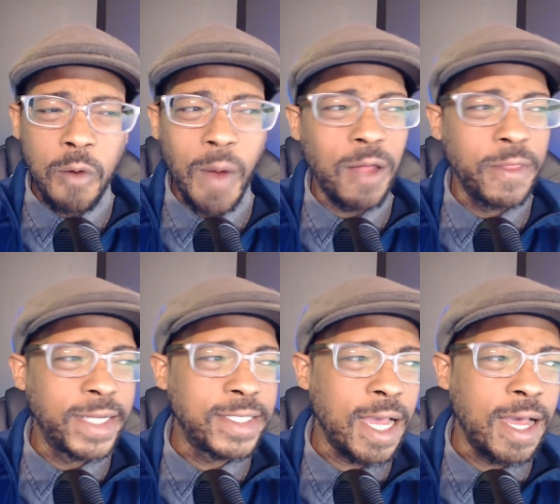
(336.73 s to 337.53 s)
around
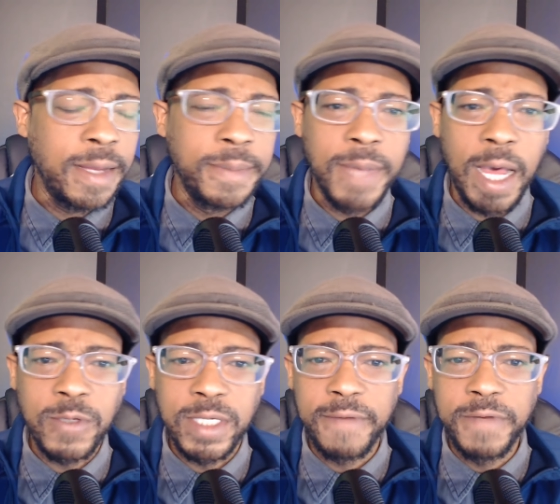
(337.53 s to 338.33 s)
that time, I
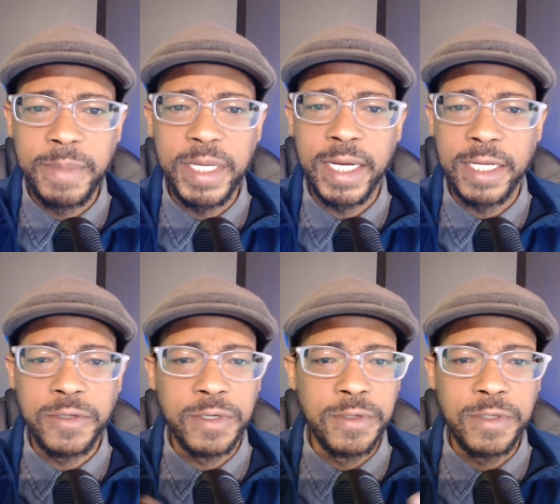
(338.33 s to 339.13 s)
was definitely being
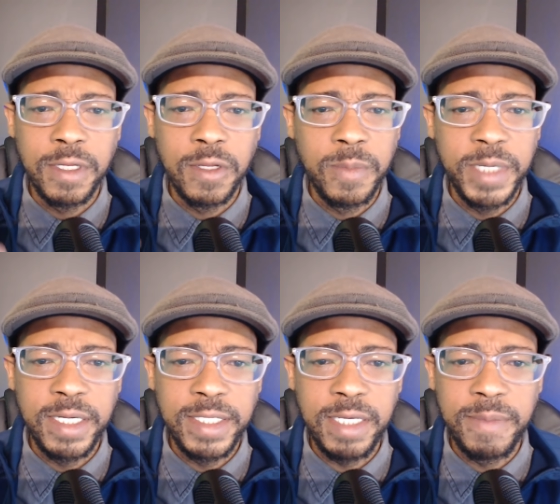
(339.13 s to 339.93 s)
introduced a little
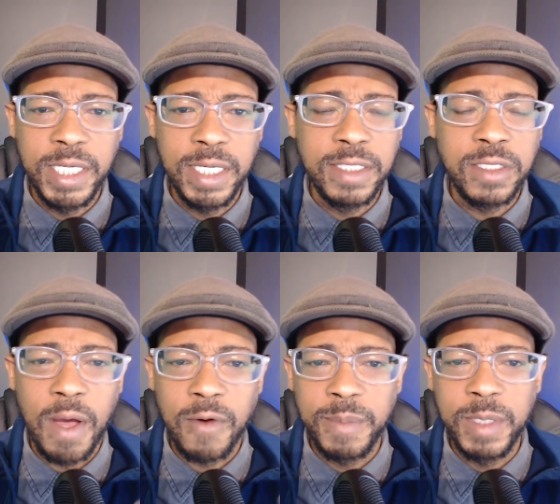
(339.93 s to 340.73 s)
bit to TBN,
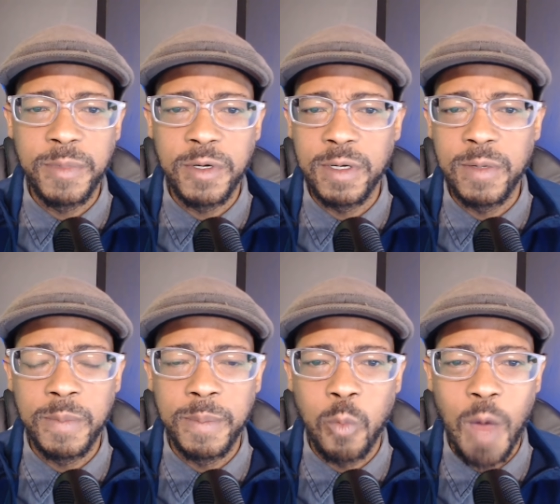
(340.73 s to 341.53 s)
so I remember
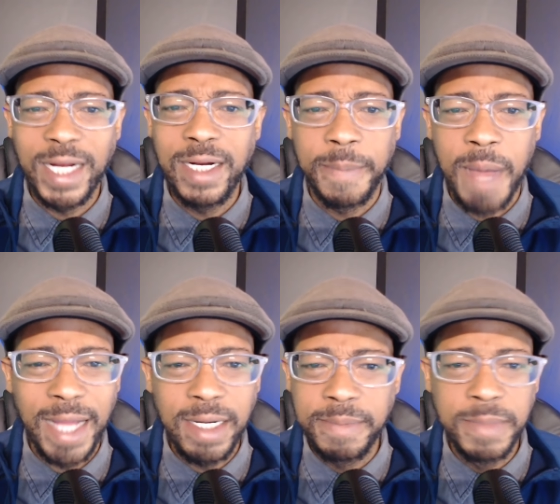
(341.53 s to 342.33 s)
Juanita
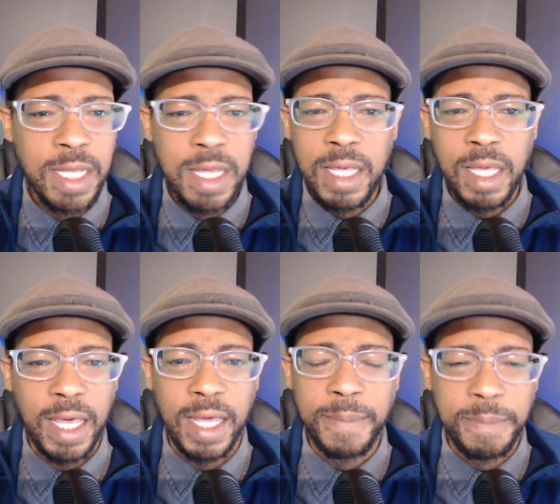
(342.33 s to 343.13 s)
Bynum
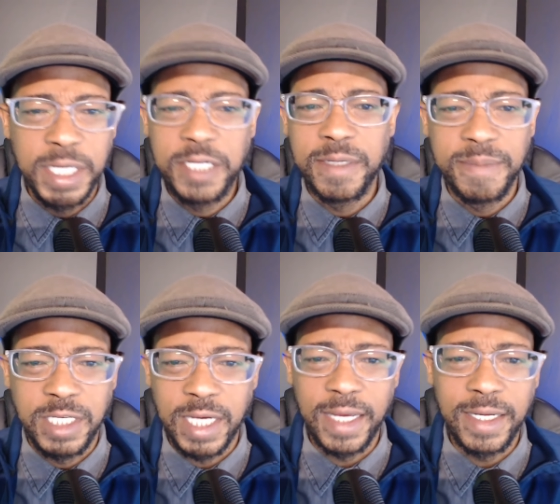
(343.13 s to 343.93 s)
and
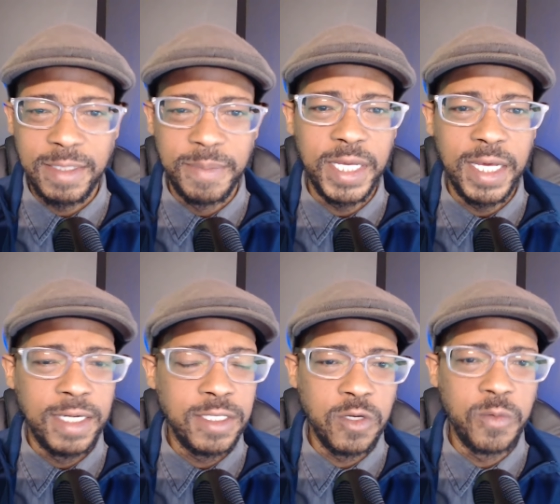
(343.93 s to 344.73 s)
Bishop Jakes
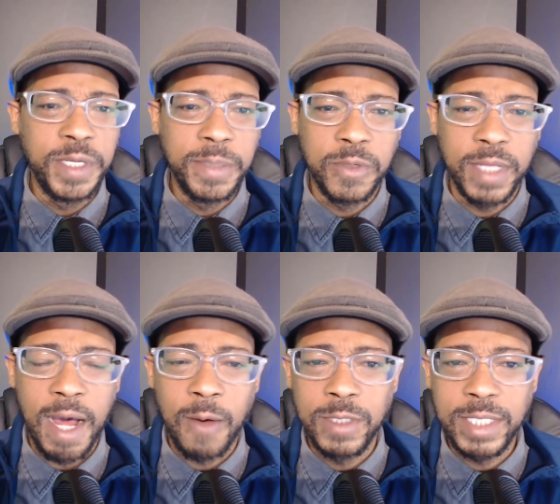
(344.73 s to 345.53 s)
being two people
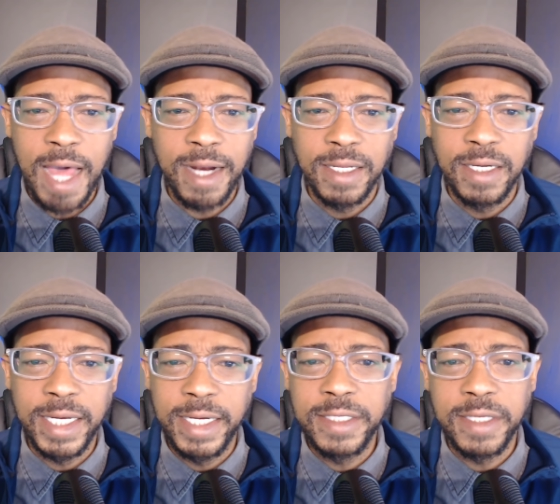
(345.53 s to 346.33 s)
that I was kind of
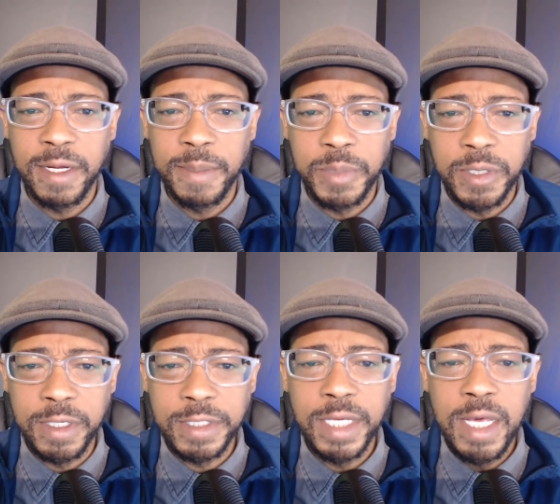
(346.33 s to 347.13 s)
looking into their
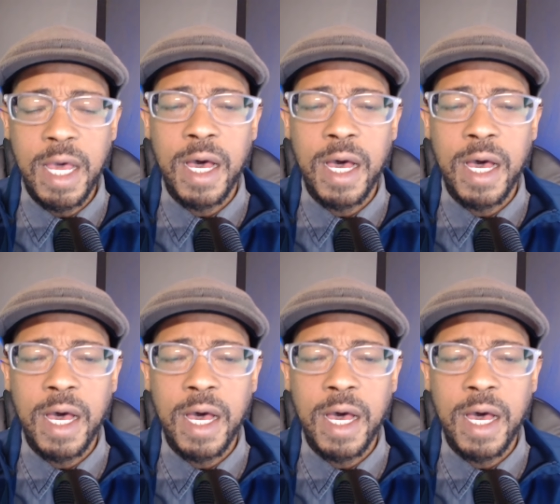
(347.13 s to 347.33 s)
books